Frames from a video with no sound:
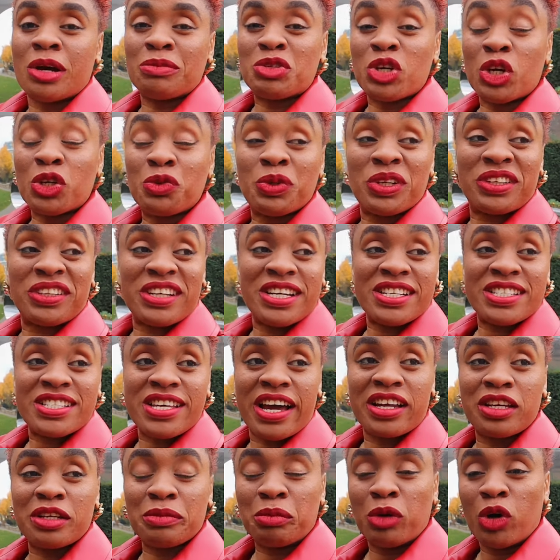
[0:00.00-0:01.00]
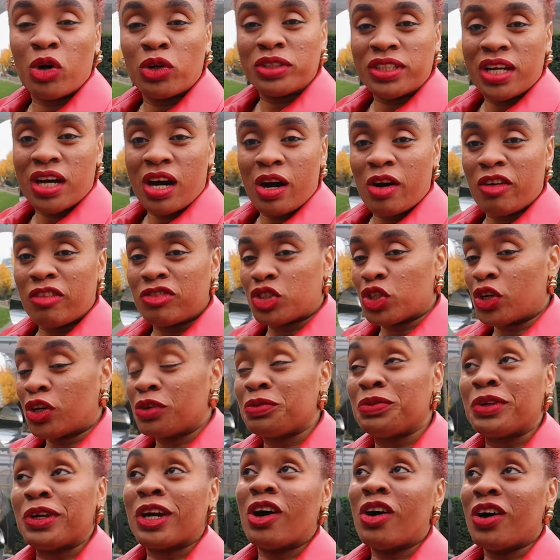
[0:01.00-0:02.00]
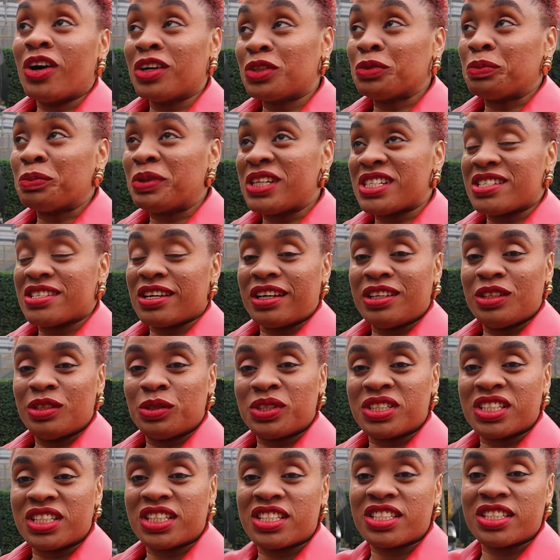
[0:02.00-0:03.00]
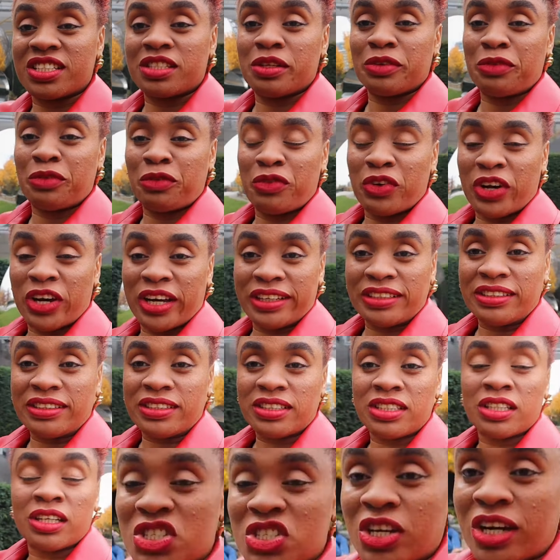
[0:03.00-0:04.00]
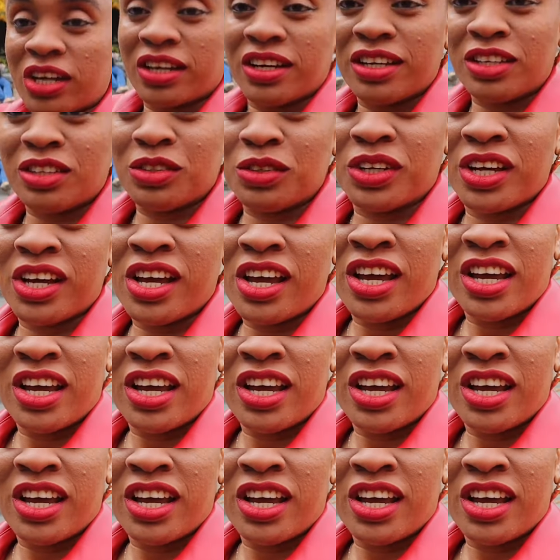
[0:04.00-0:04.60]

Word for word: I'm done with inside the mall now. I've done with all the blazer looks. This is the first jacket look.